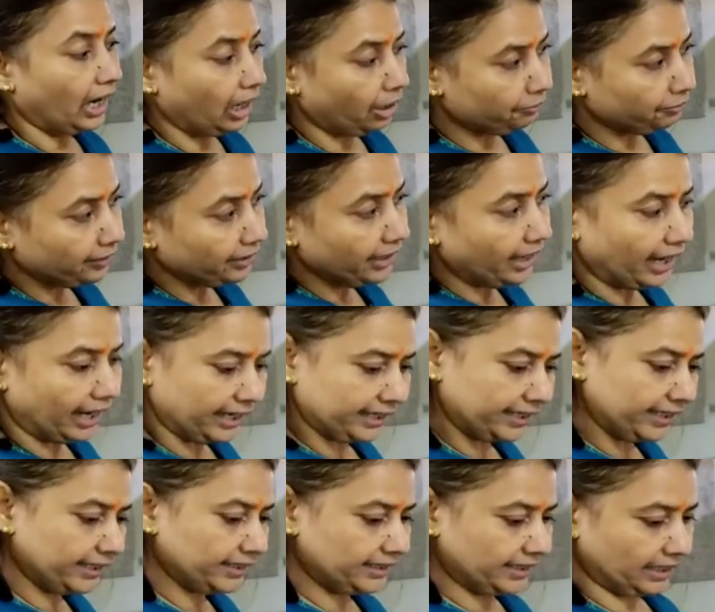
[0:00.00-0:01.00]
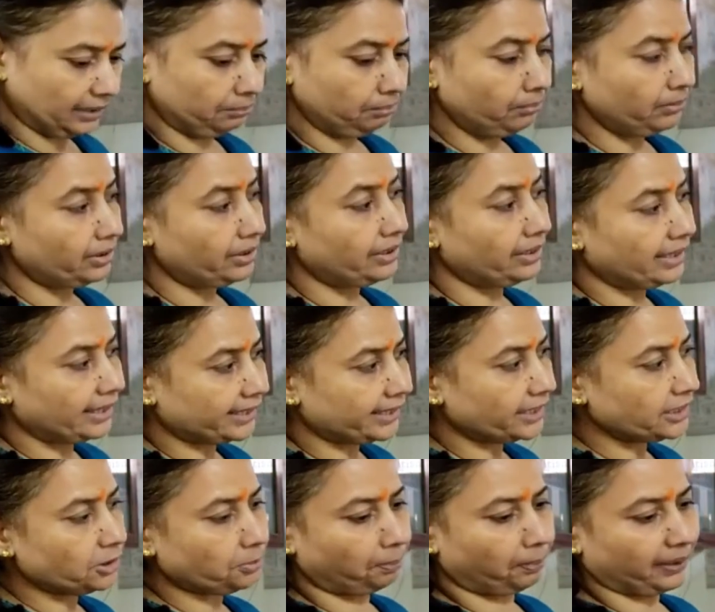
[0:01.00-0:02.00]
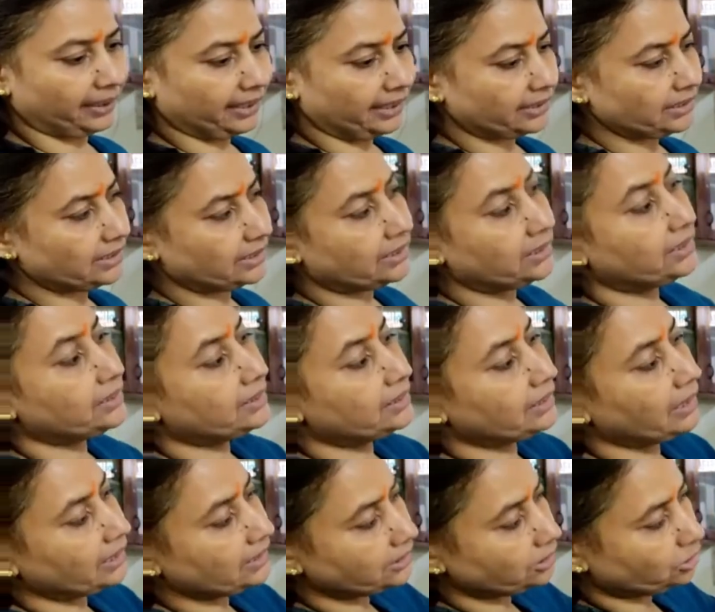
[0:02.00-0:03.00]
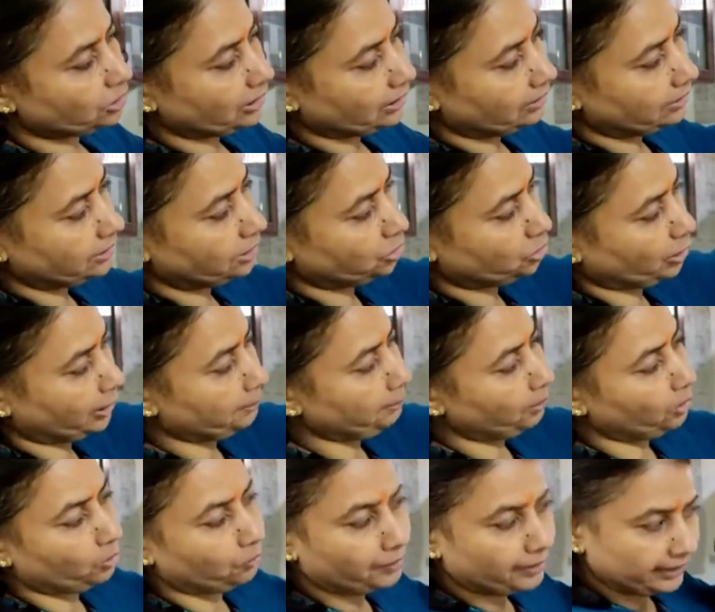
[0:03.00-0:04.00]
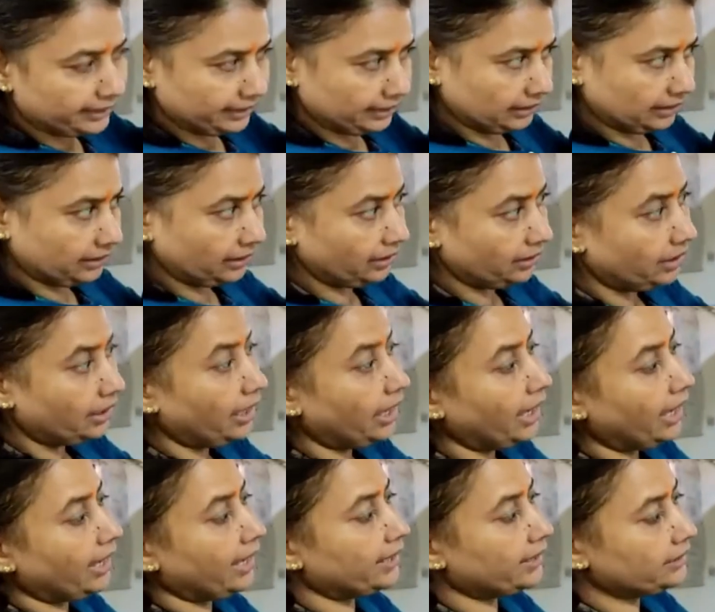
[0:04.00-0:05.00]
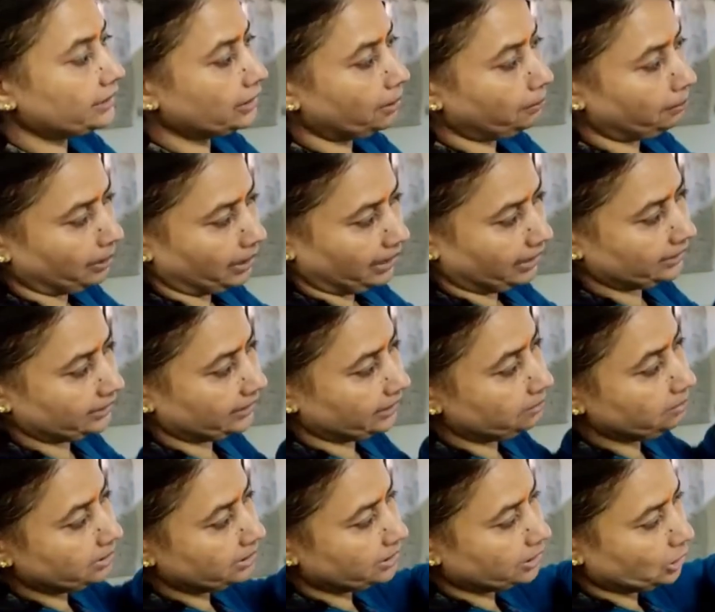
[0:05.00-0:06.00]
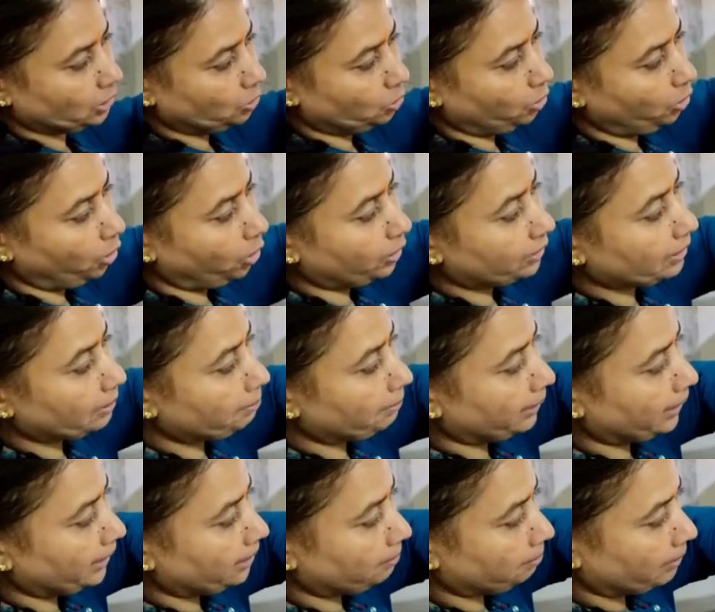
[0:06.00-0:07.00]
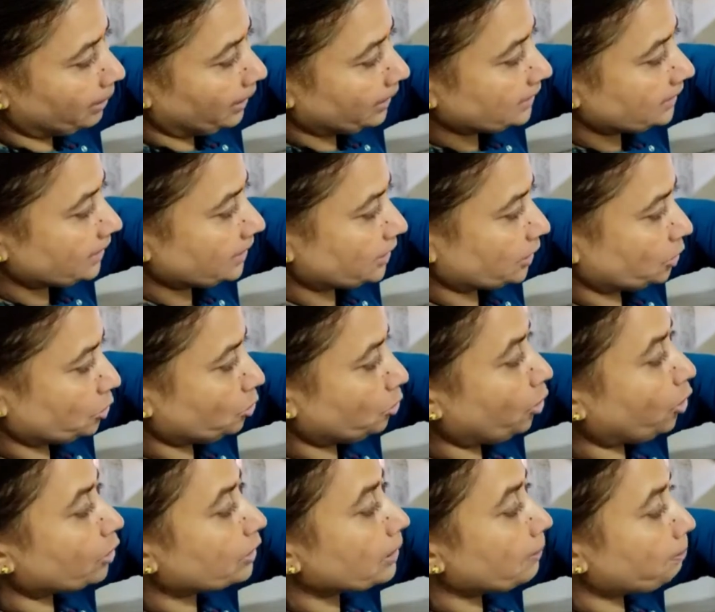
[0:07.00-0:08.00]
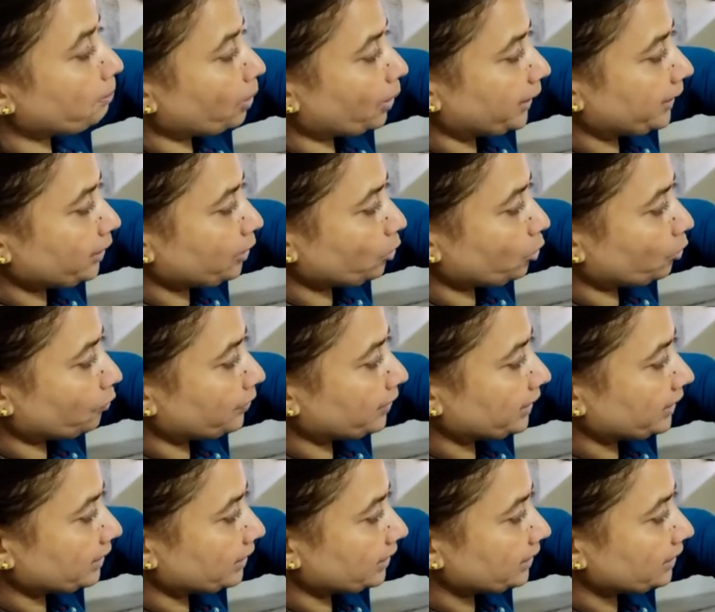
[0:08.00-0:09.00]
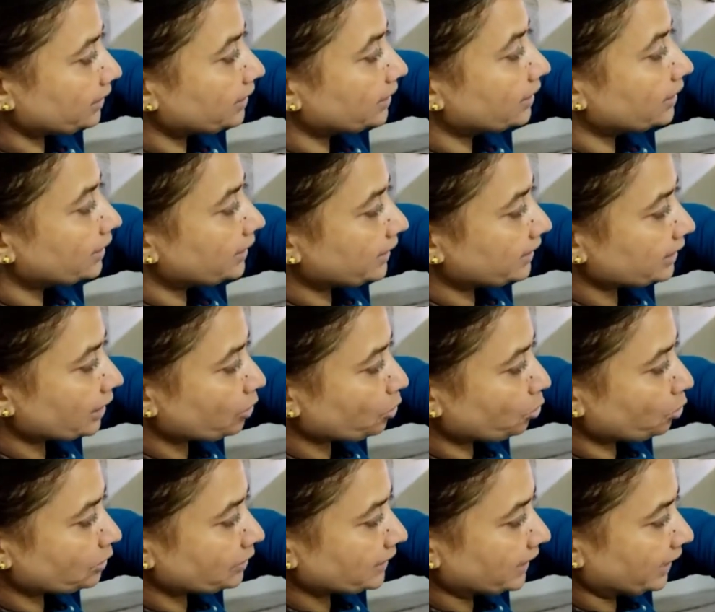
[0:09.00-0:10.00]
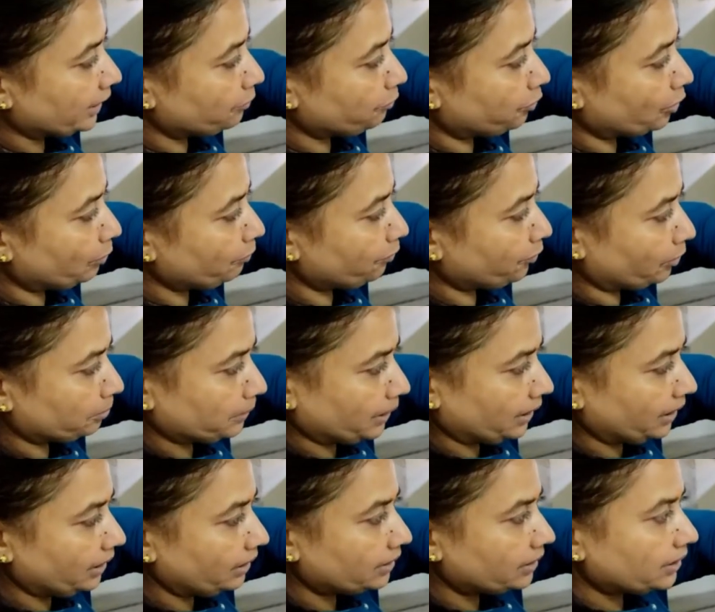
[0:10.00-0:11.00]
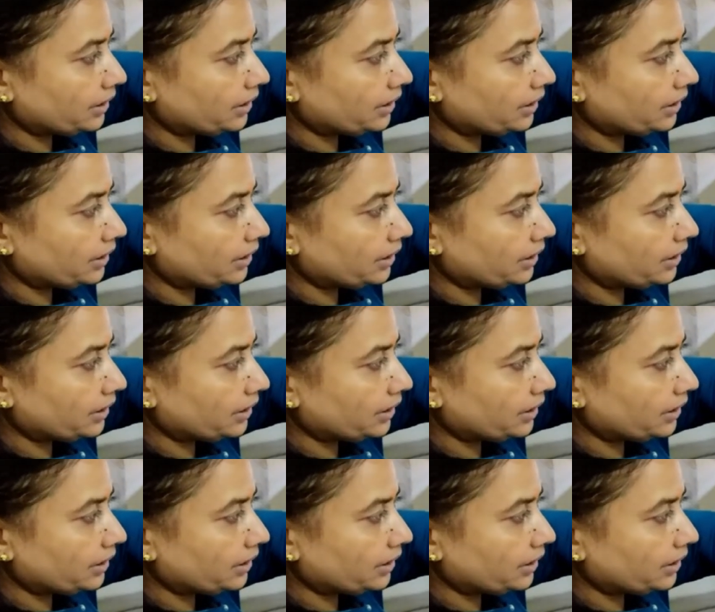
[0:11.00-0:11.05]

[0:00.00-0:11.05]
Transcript: After hanging them, let us place the strip over here and the mark them zero or the mark the zero or the point over here in the coincide form from the